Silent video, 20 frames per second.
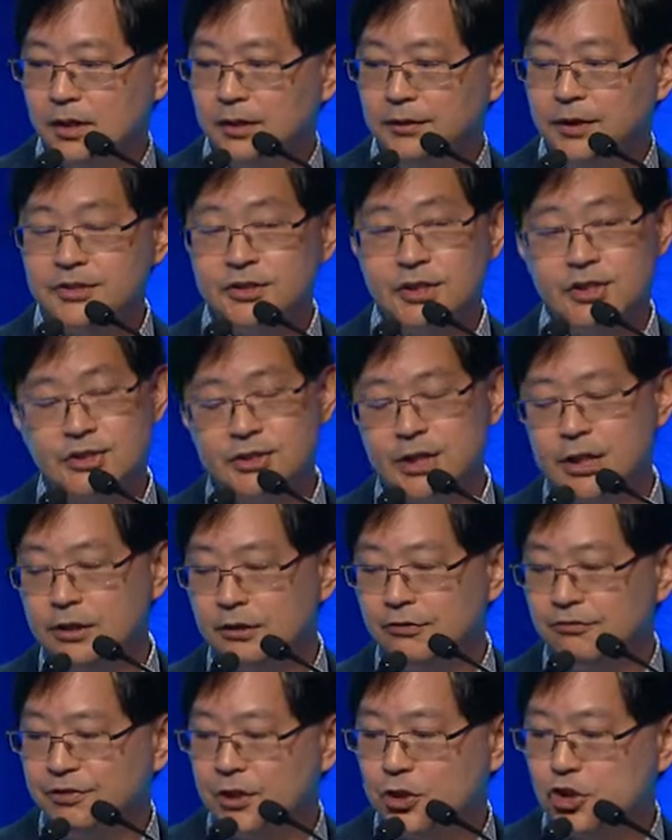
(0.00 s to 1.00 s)
This is seen
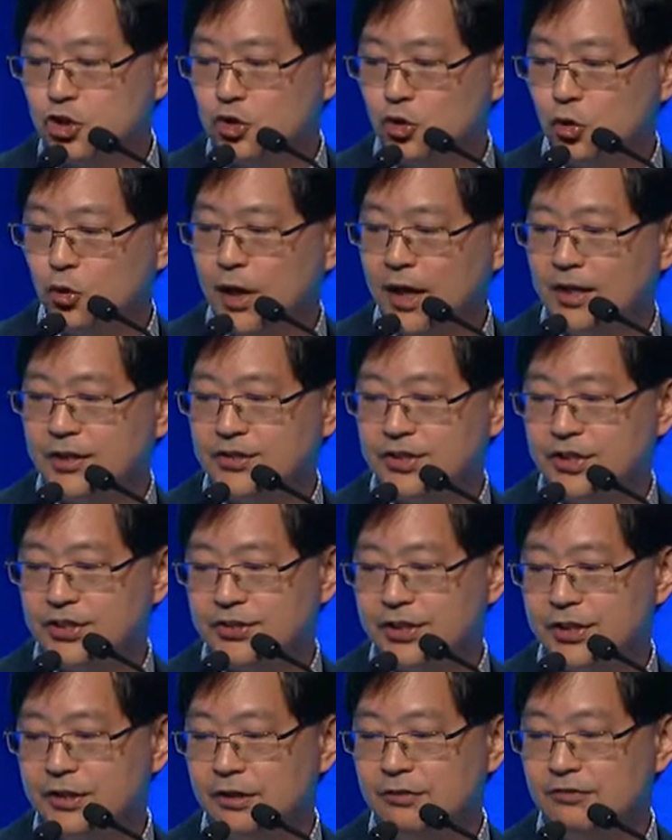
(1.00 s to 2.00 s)
in vitro and this is
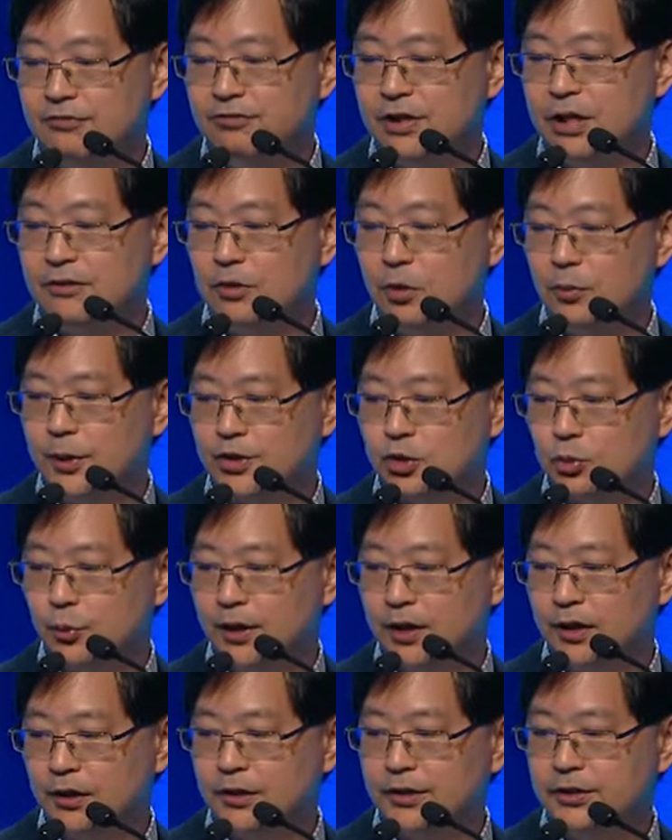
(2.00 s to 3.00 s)
seen in vivo as
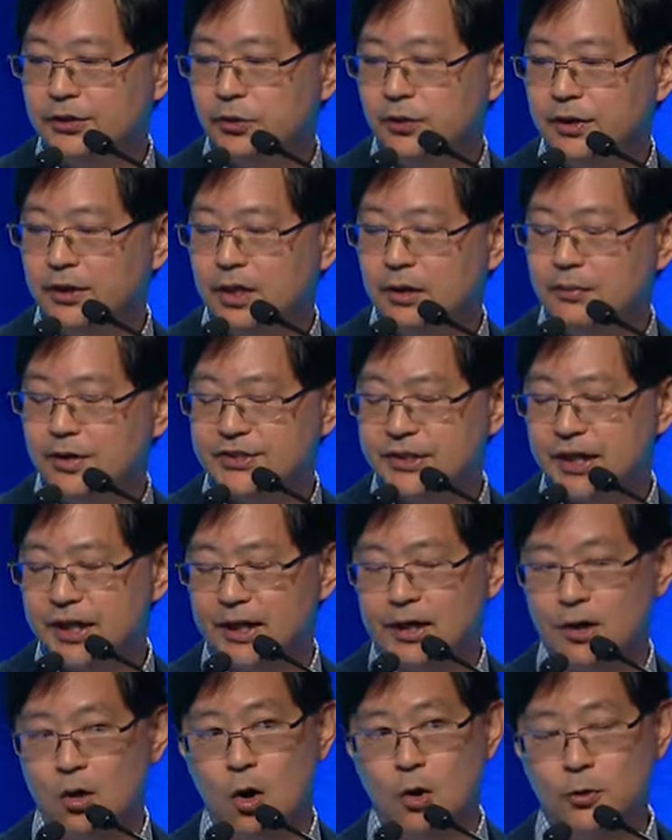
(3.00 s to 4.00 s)
well. So here is
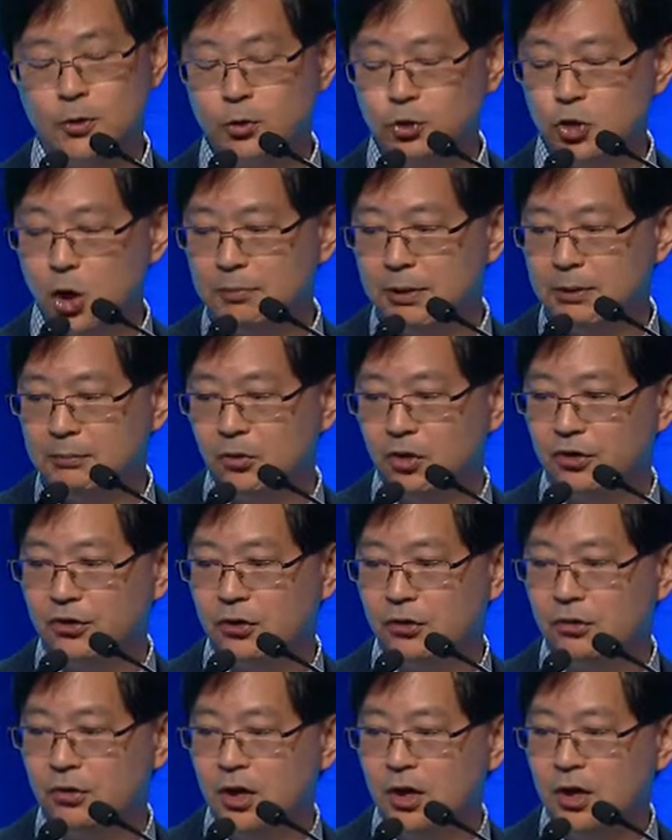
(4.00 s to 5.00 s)
a orthotopic
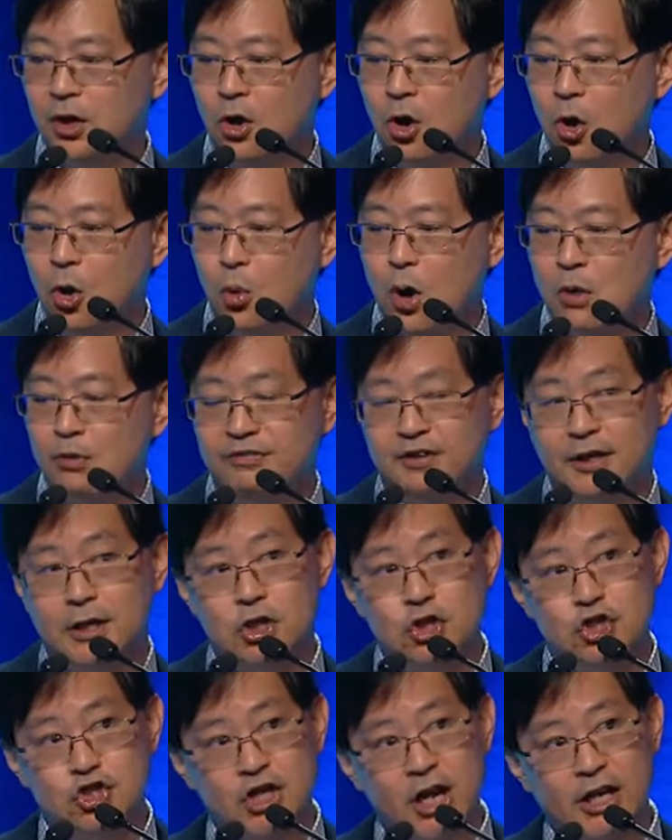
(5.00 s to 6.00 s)
model where we've
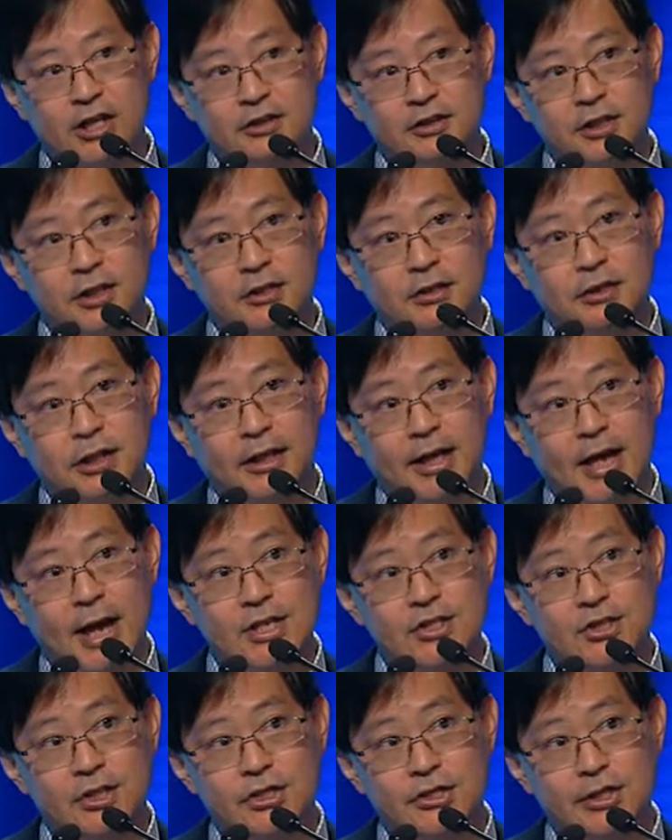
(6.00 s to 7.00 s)
injected the
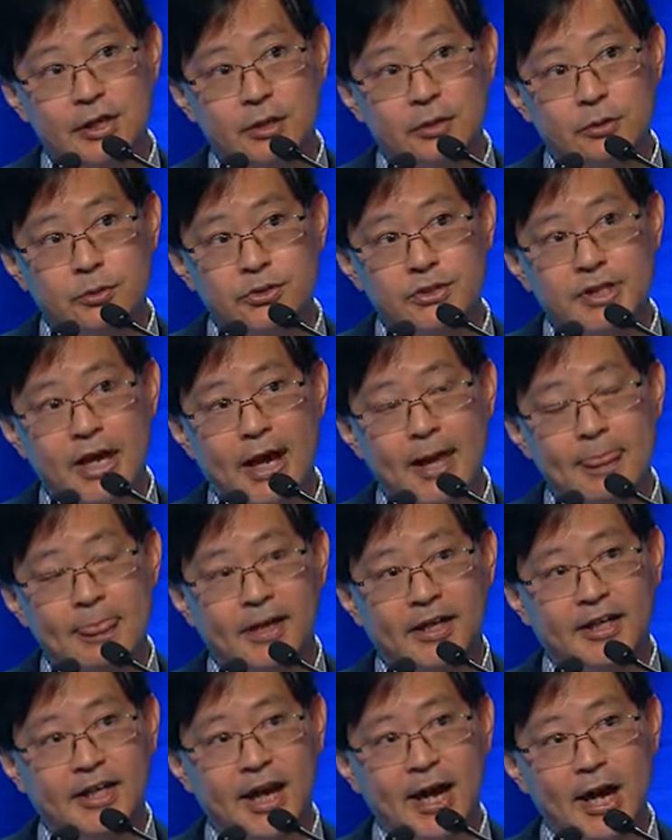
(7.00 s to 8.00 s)
cancer cells and
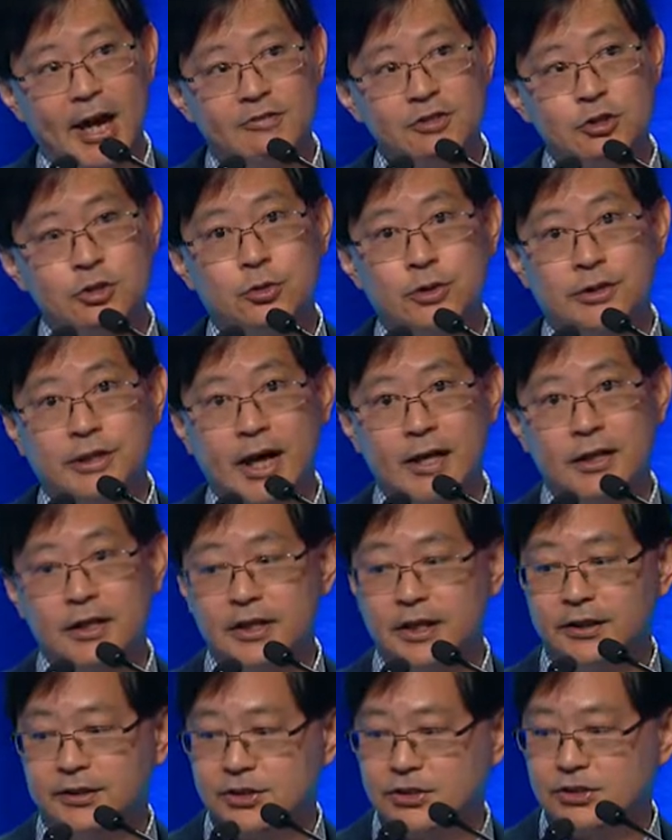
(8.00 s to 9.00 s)
the calves together
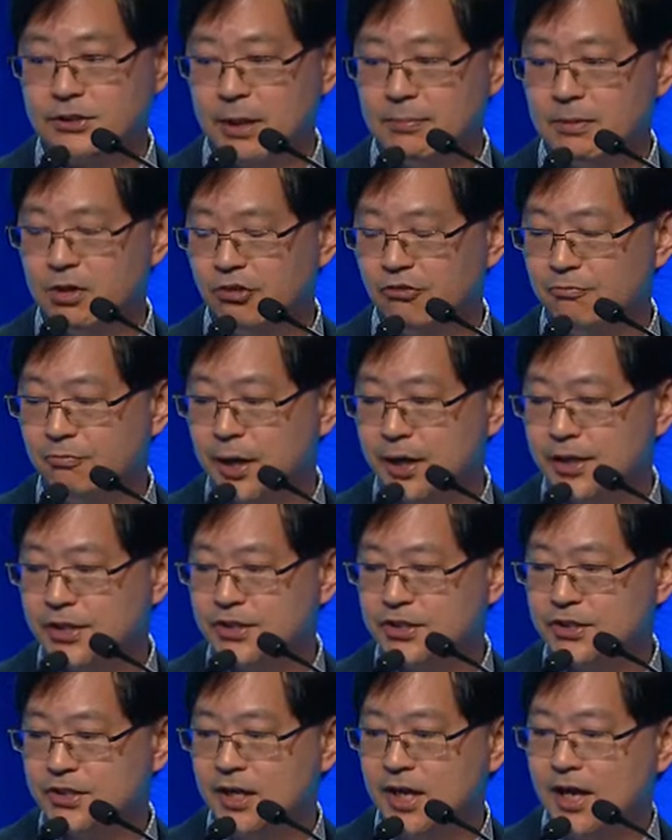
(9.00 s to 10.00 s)
in the stomach of
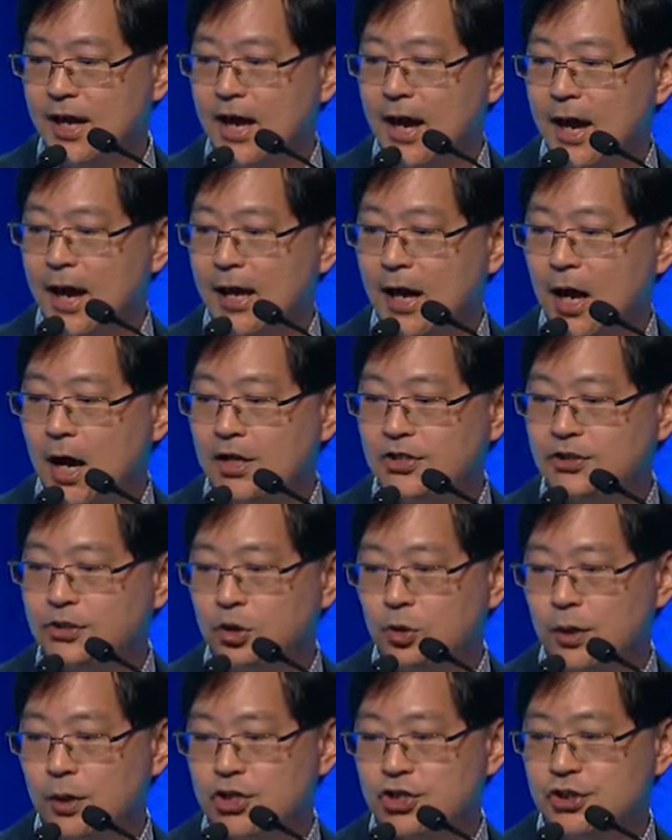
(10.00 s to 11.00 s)
mice and asked the
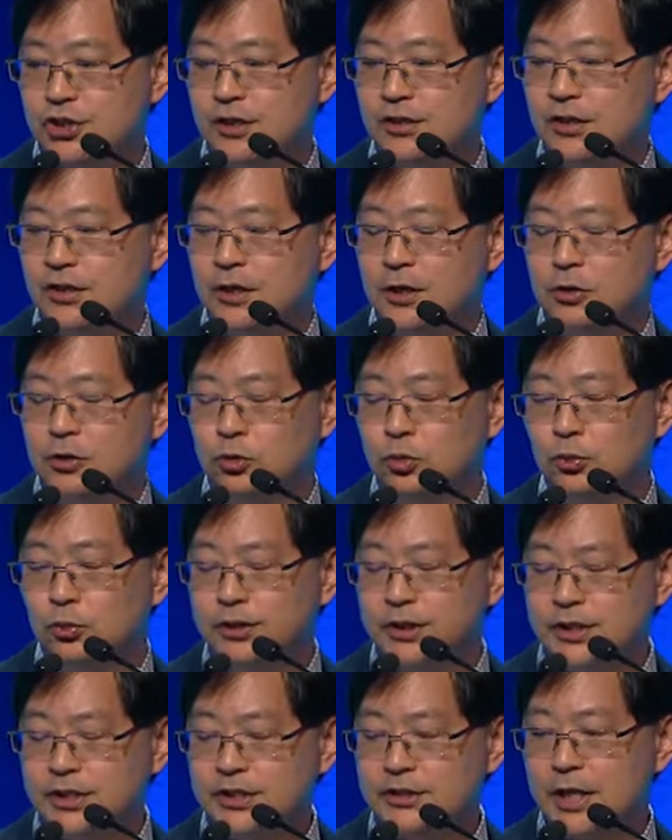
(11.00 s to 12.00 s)
question, do
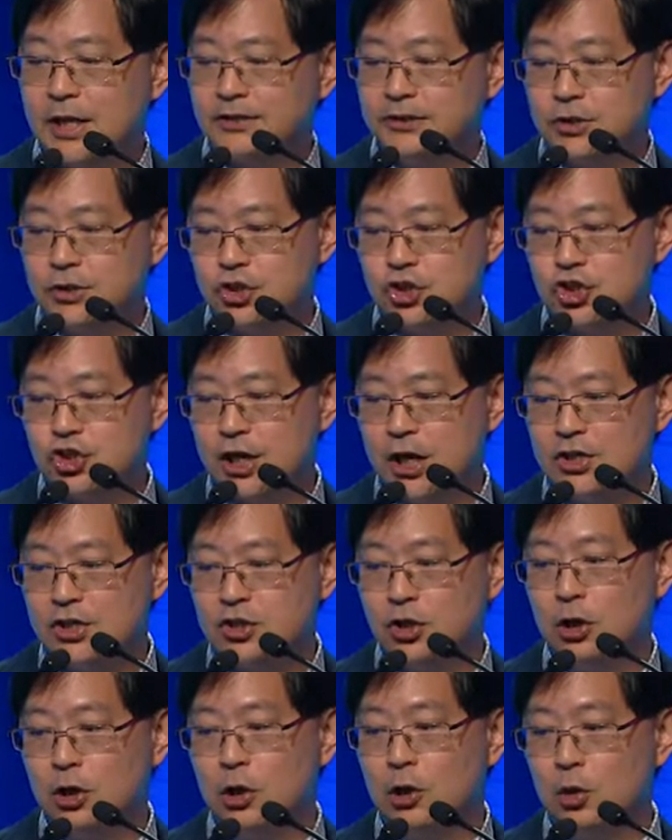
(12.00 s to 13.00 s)
this, does this
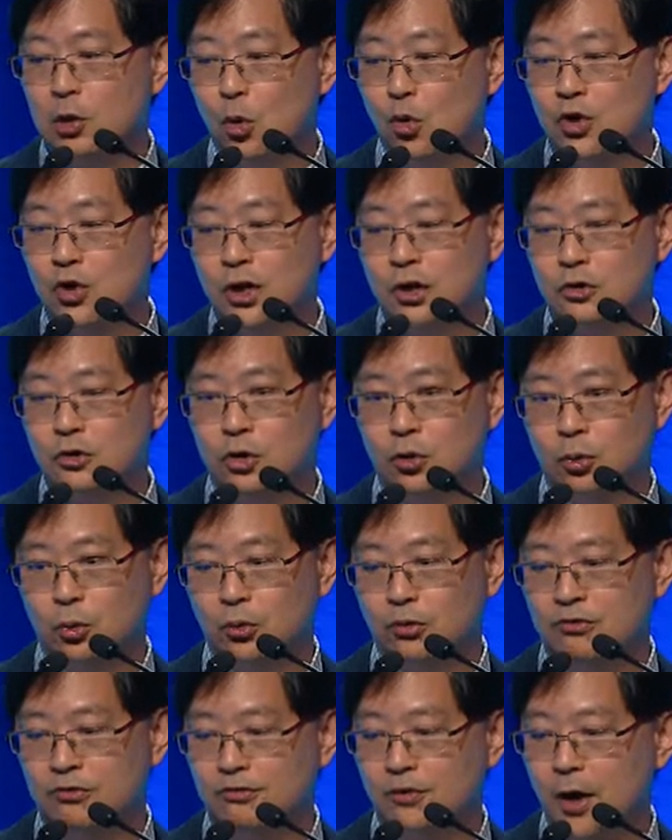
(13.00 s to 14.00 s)
change local
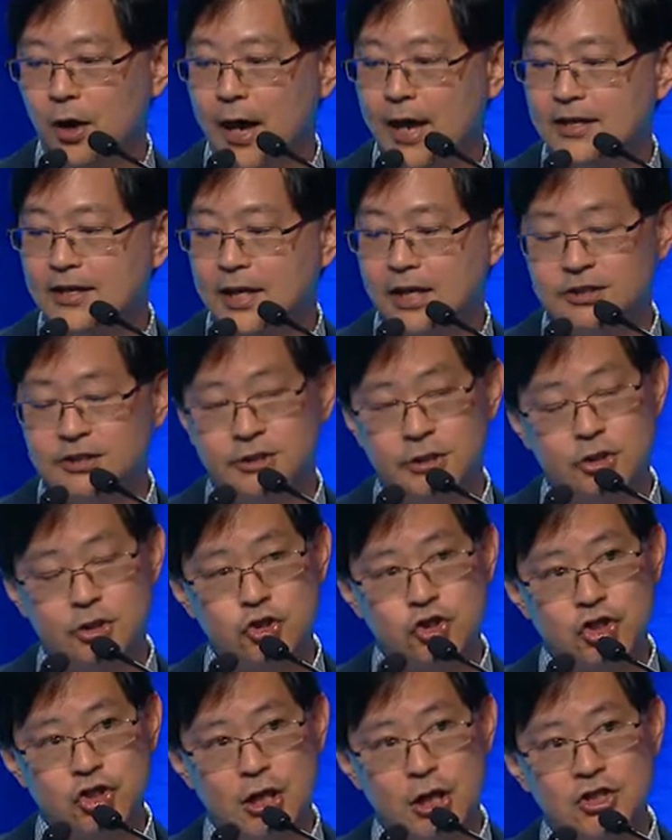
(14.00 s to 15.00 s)
growth and does this
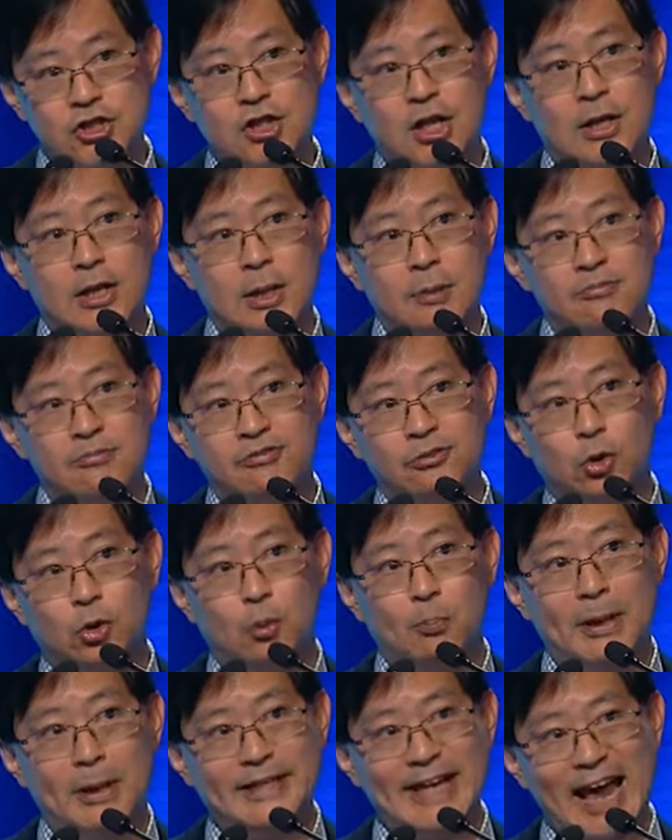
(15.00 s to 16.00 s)
change lymph
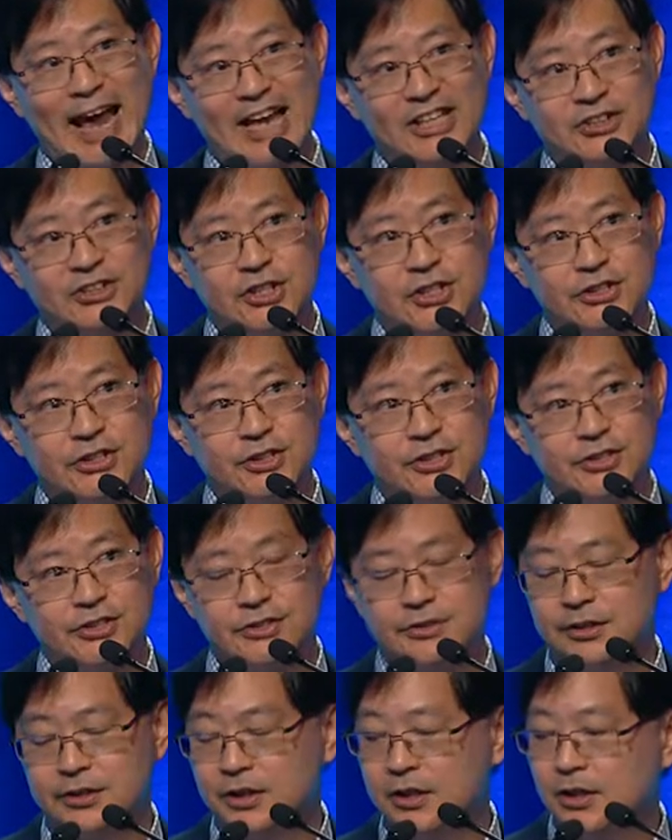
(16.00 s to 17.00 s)
node
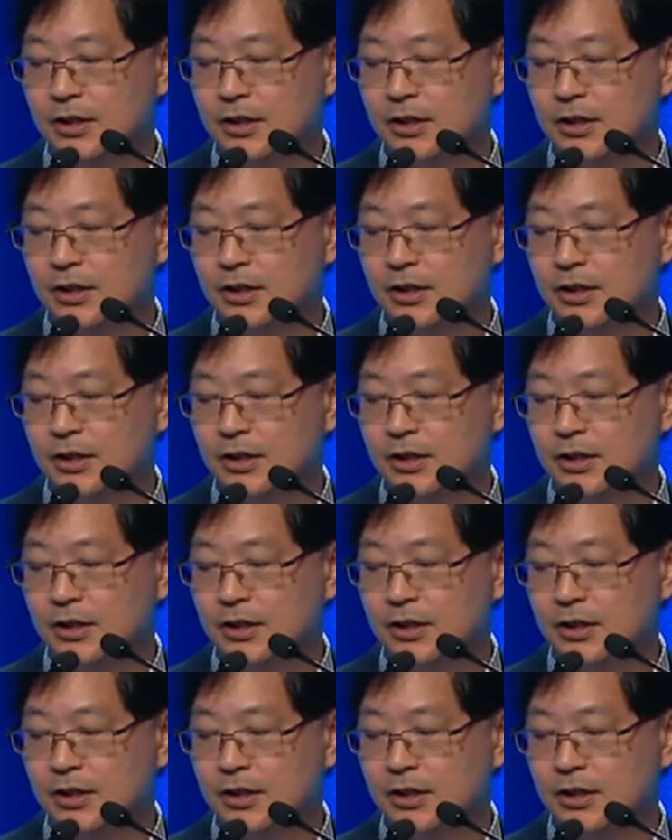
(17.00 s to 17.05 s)
metastasis?